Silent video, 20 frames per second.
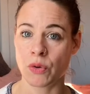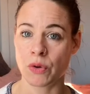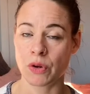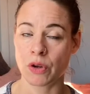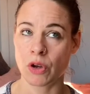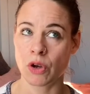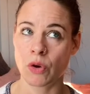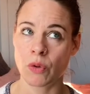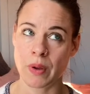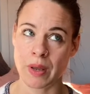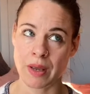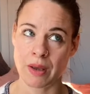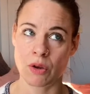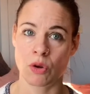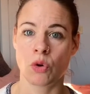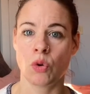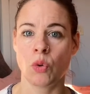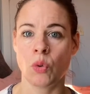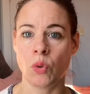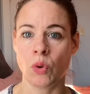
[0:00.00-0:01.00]
Okay,
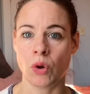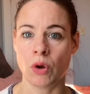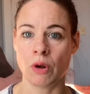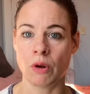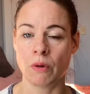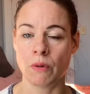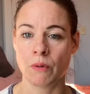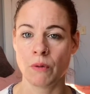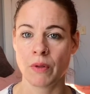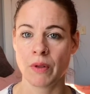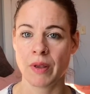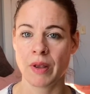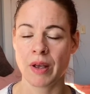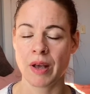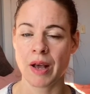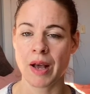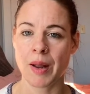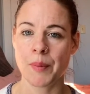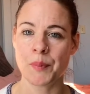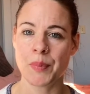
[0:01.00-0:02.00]
cool.
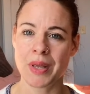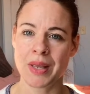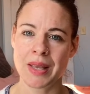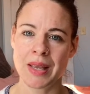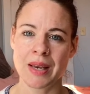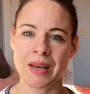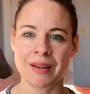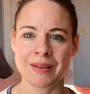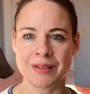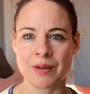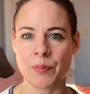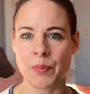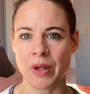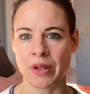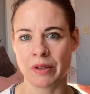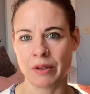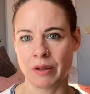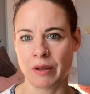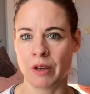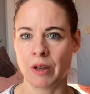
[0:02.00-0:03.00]
I'm beginning to build a
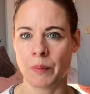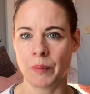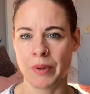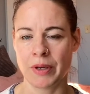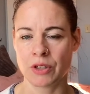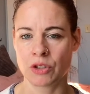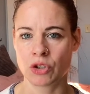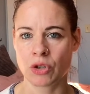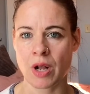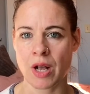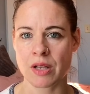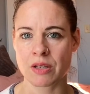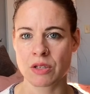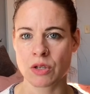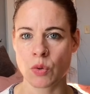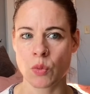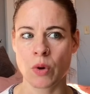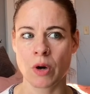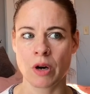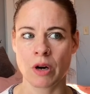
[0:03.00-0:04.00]
little bit of trust.
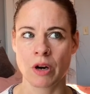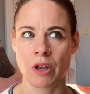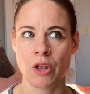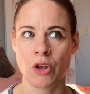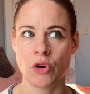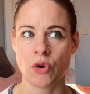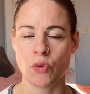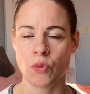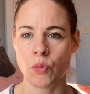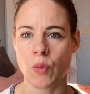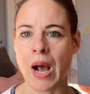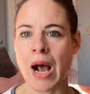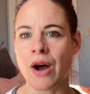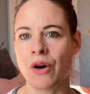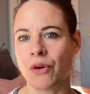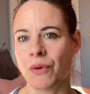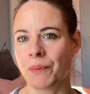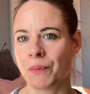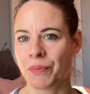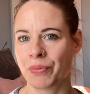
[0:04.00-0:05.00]
Or, wow,
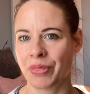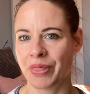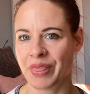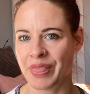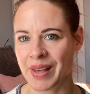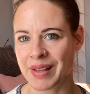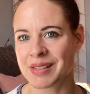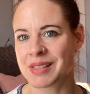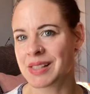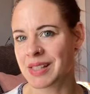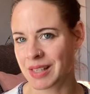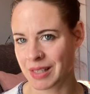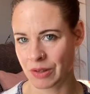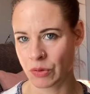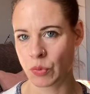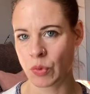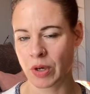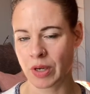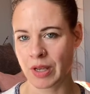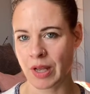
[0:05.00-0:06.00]
that didn't
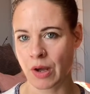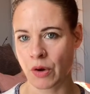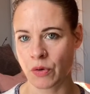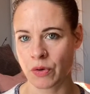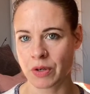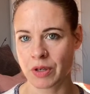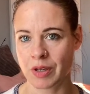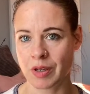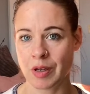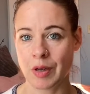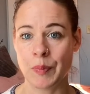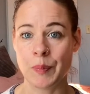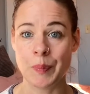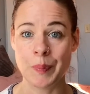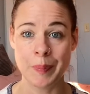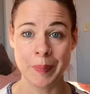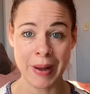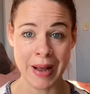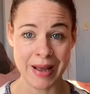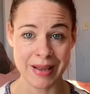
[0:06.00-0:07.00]
work out,
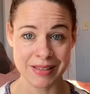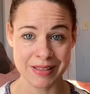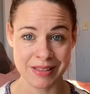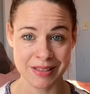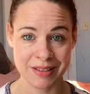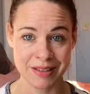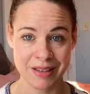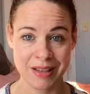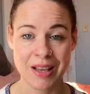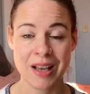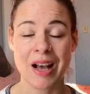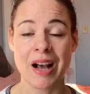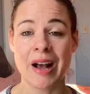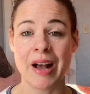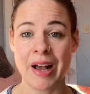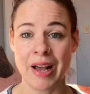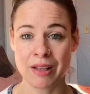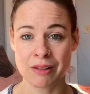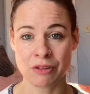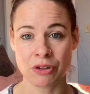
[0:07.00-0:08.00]
but I
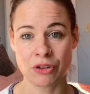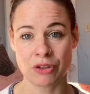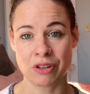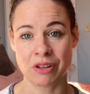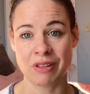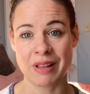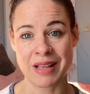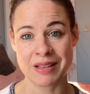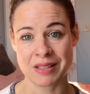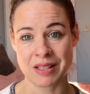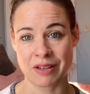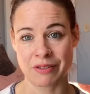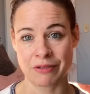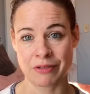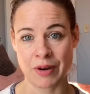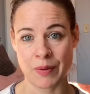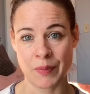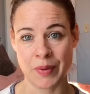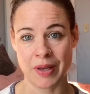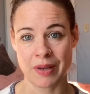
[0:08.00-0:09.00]
learned a lesson from
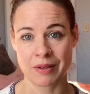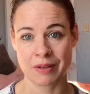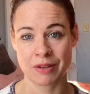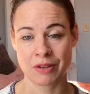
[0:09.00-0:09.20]
it.